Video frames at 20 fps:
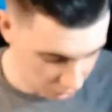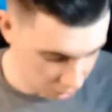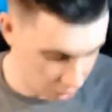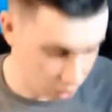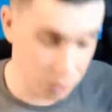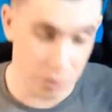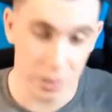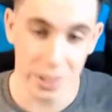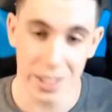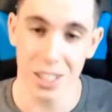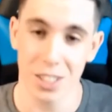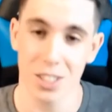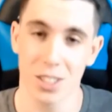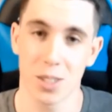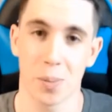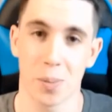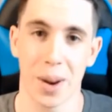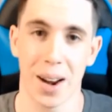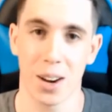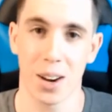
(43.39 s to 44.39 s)
Oh, and there's
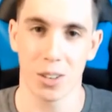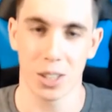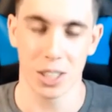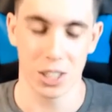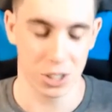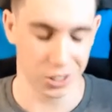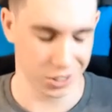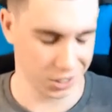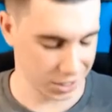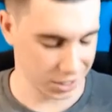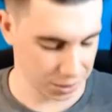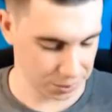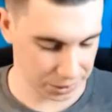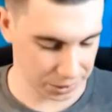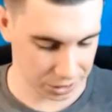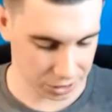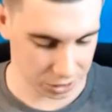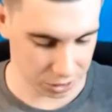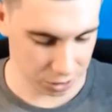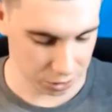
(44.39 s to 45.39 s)
the Power Ranger theme
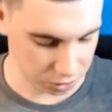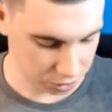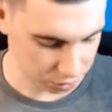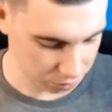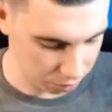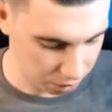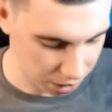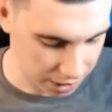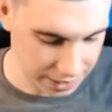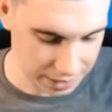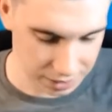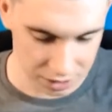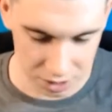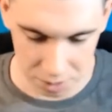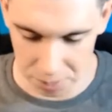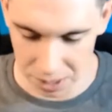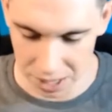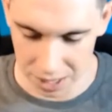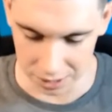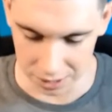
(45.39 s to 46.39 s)
exclusive right out
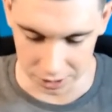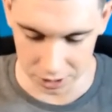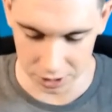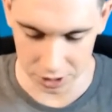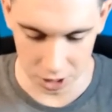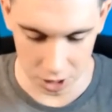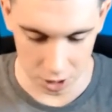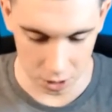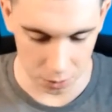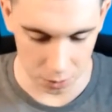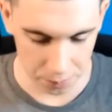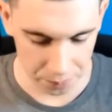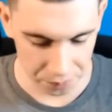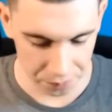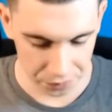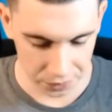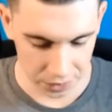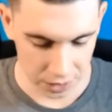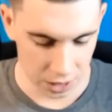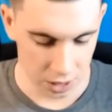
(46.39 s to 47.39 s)
the box. So
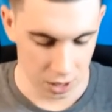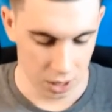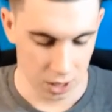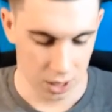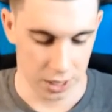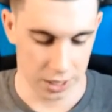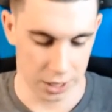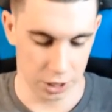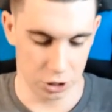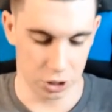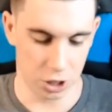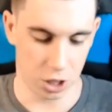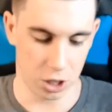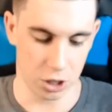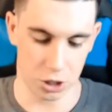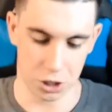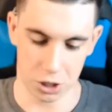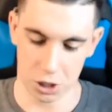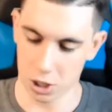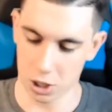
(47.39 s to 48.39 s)
here's our
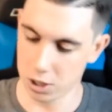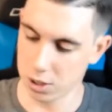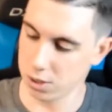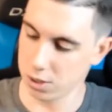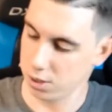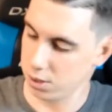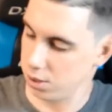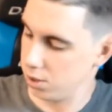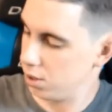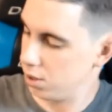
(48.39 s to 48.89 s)
shirt.